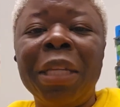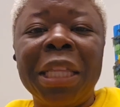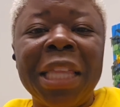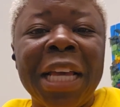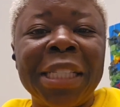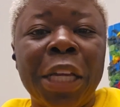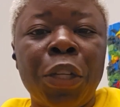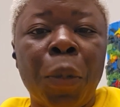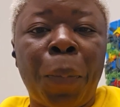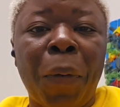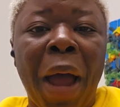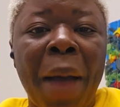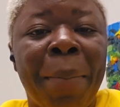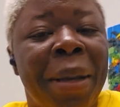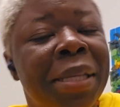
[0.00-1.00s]
of the things I do
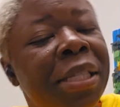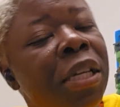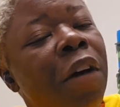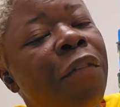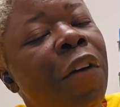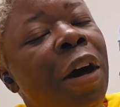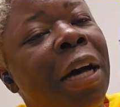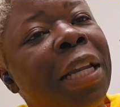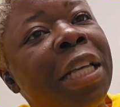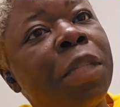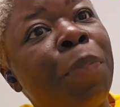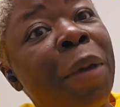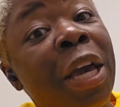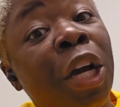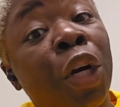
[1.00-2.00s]
pride myself on is
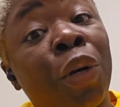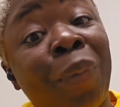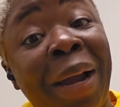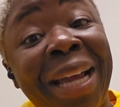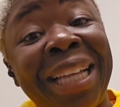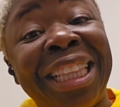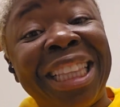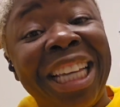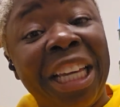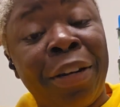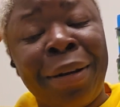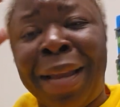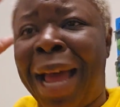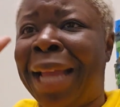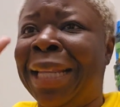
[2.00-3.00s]
being a great
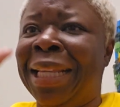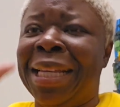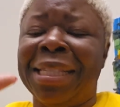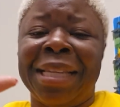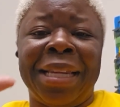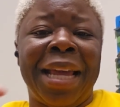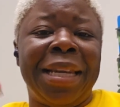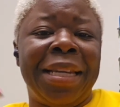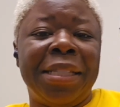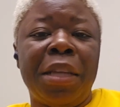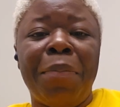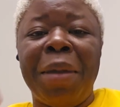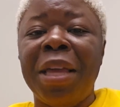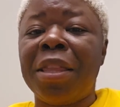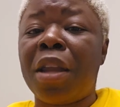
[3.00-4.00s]
leader. Now listen, that
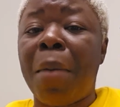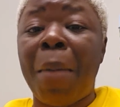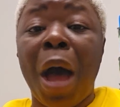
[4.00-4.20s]
doesn't mean that I'm